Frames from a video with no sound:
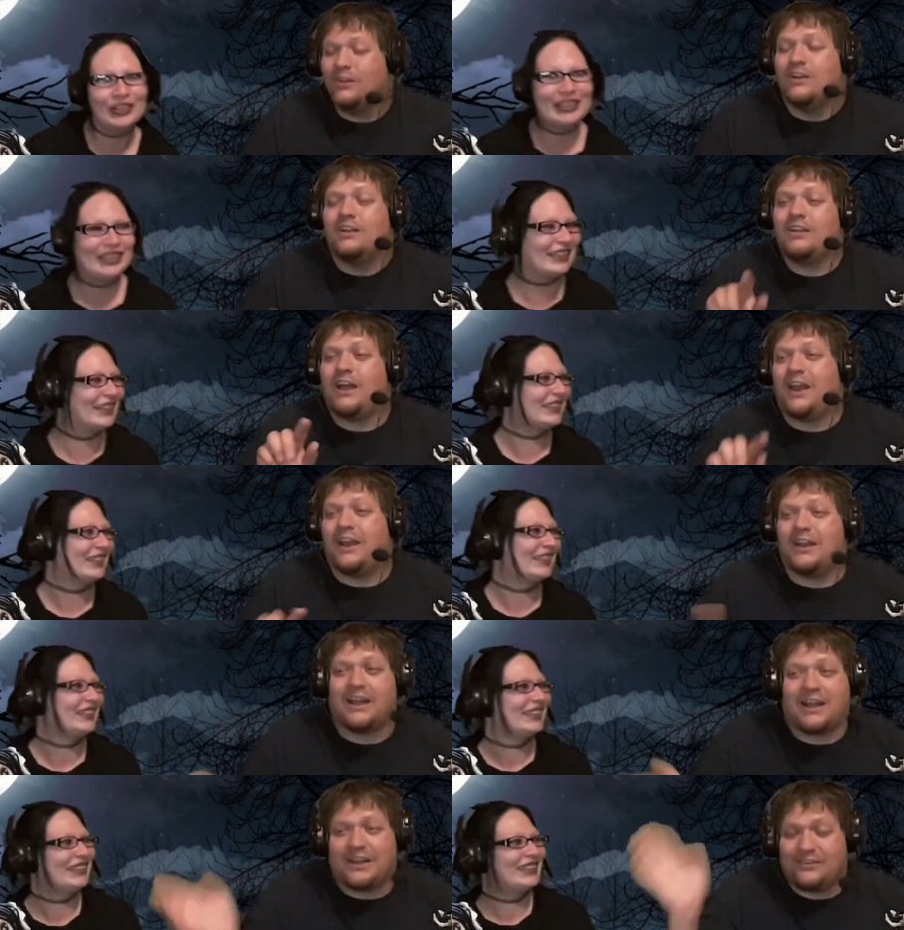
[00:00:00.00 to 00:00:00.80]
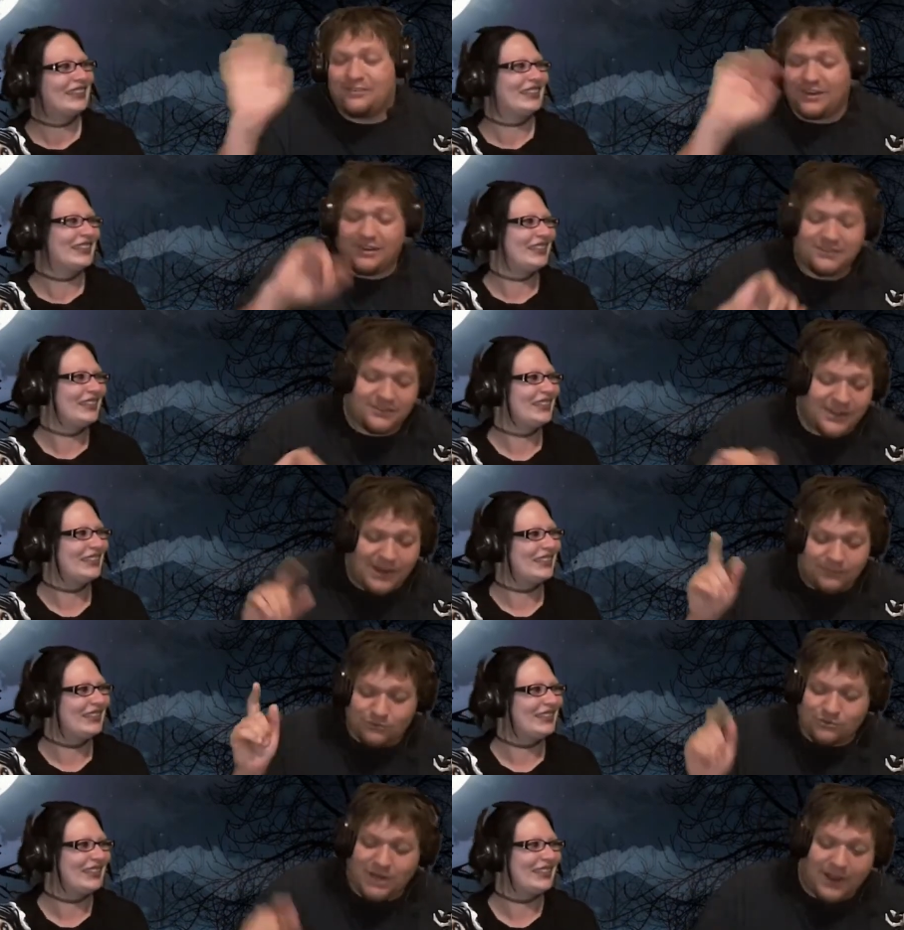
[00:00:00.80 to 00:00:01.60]
Speaker 1: And like I said,
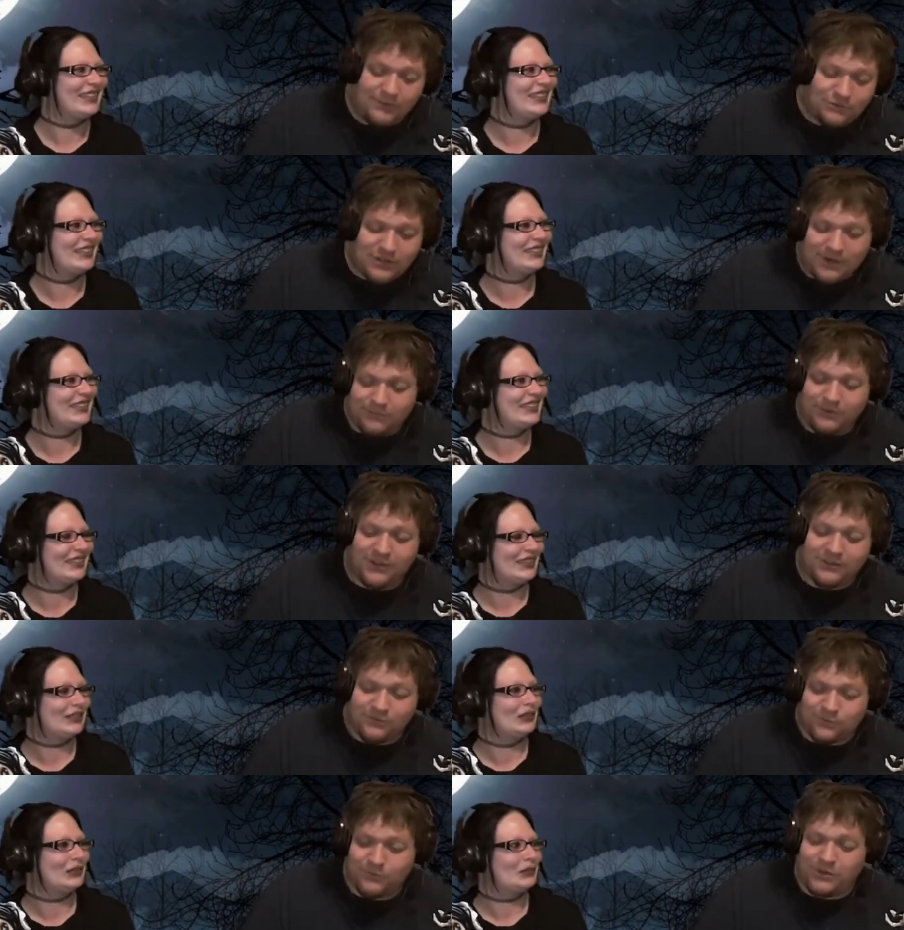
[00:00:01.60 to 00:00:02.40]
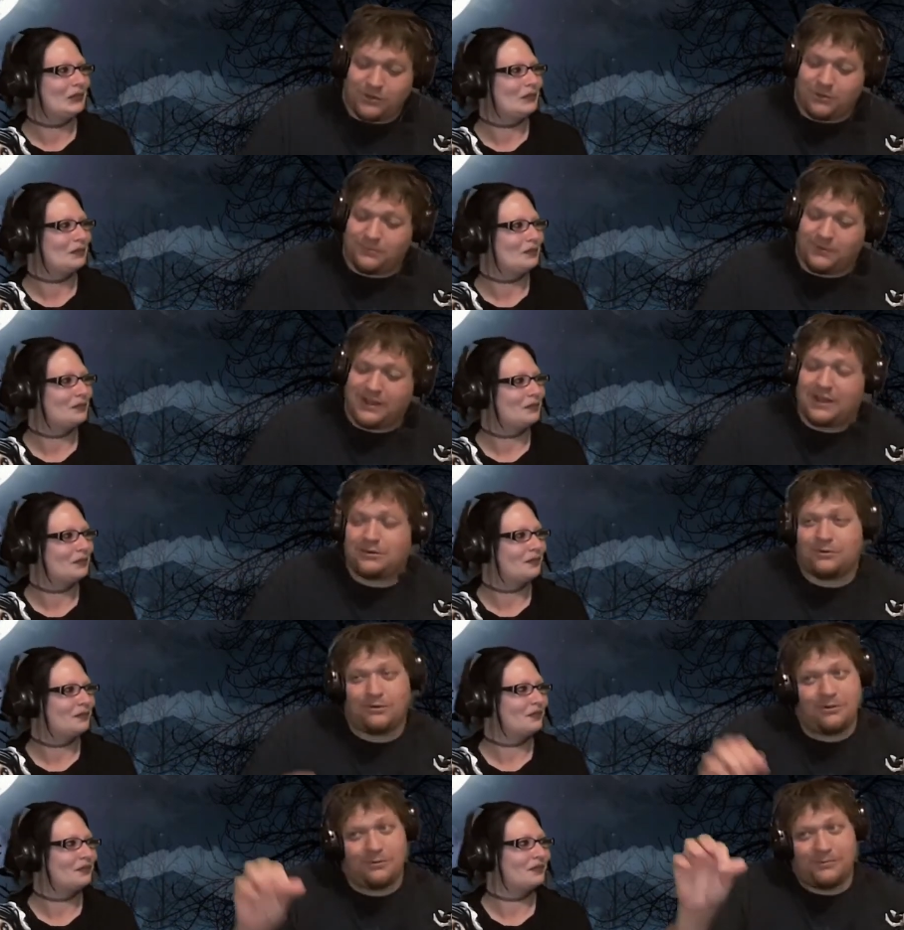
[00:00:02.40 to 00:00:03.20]
time travel is real, but I don't
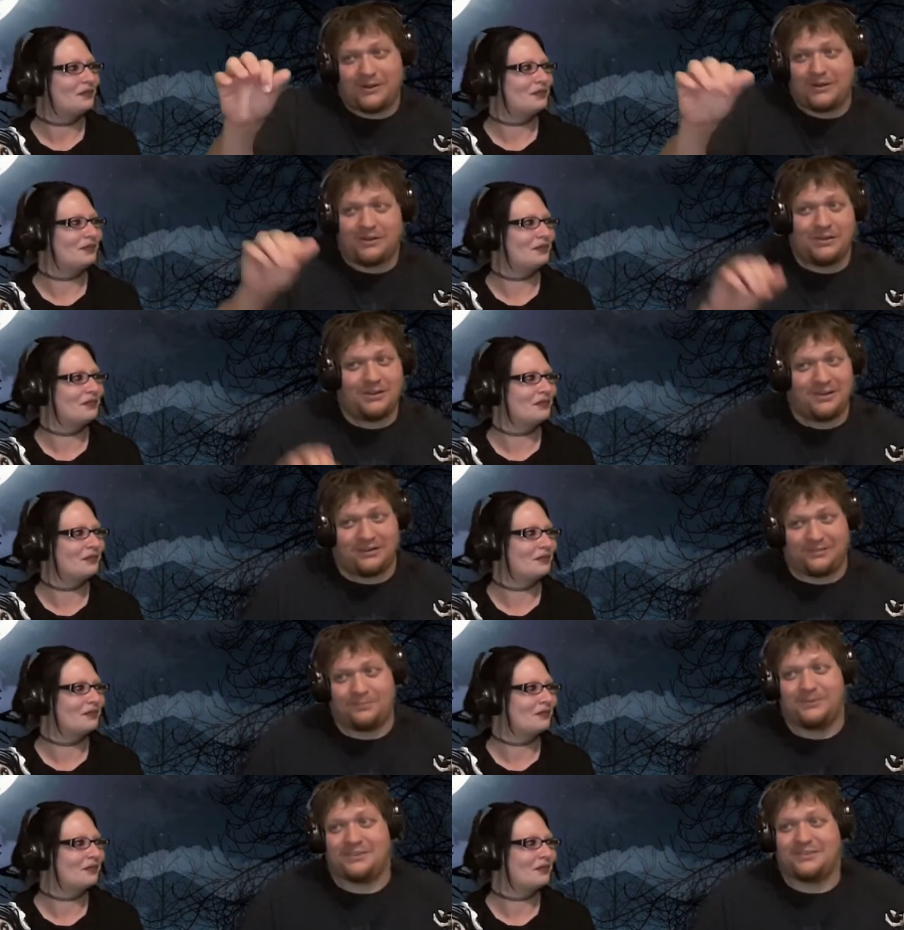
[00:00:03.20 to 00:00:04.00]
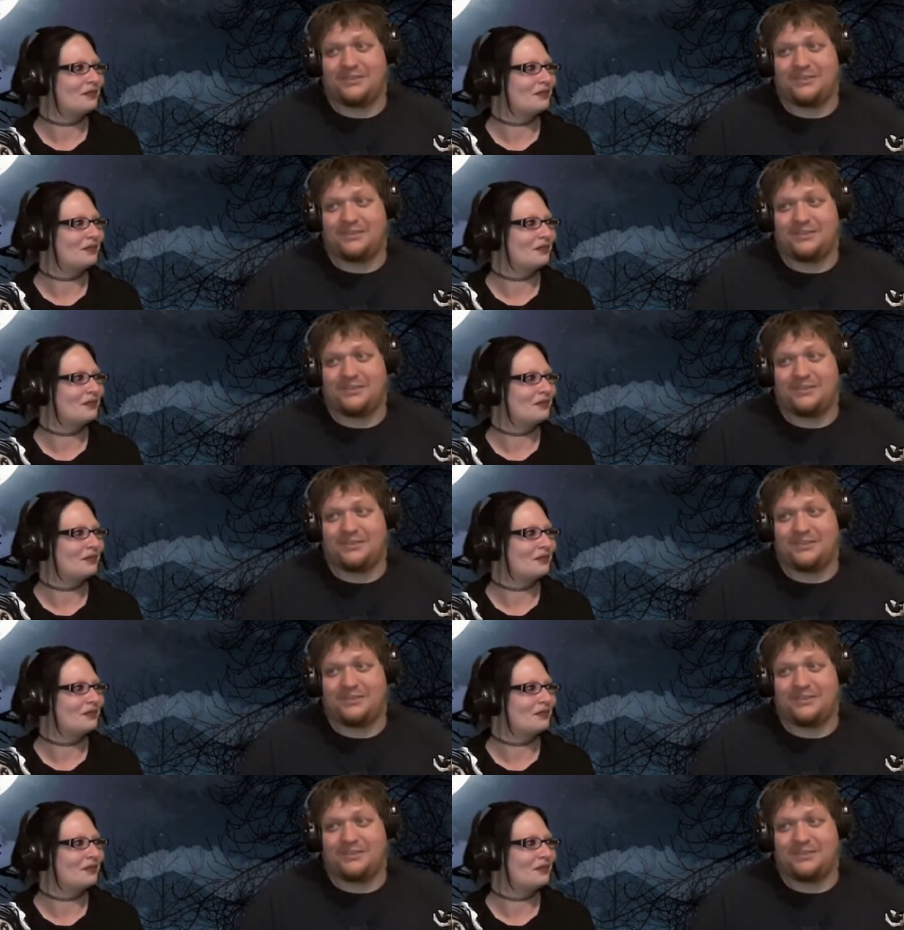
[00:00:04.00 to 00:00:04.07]
know about all this. But